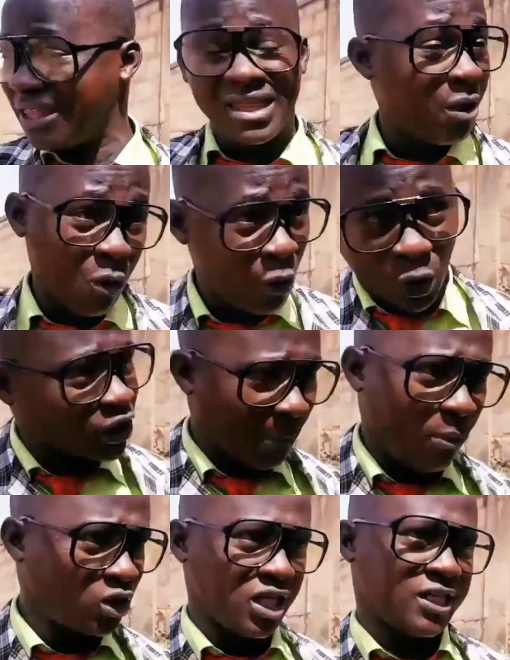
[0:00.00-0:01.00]
the water
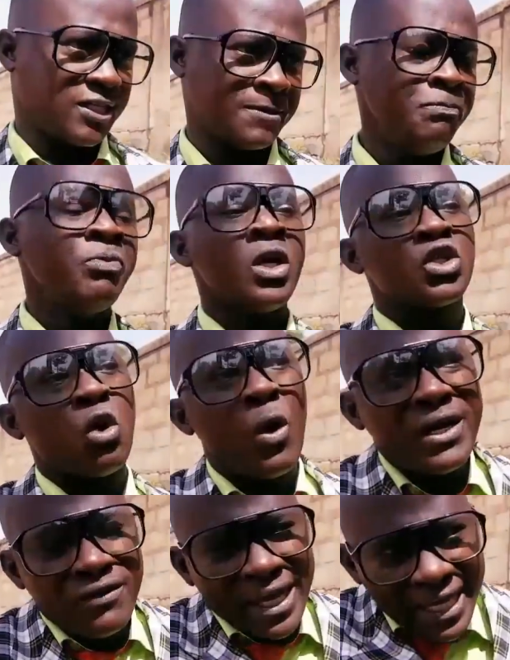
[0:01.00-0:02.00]
bodies. So when
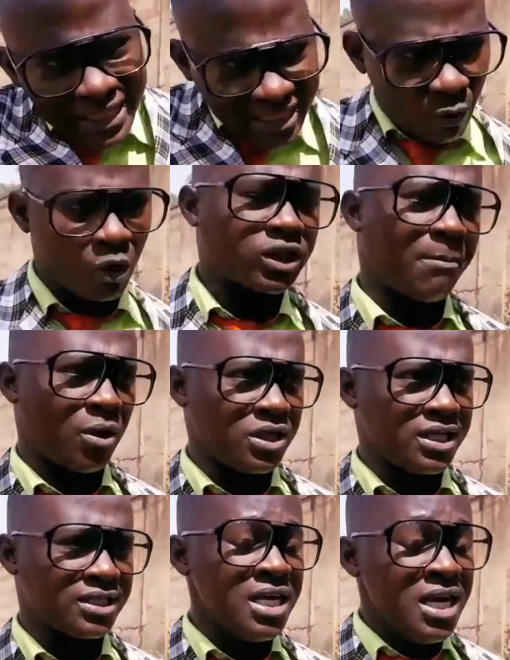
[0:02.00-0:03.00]
they hit the water bodies,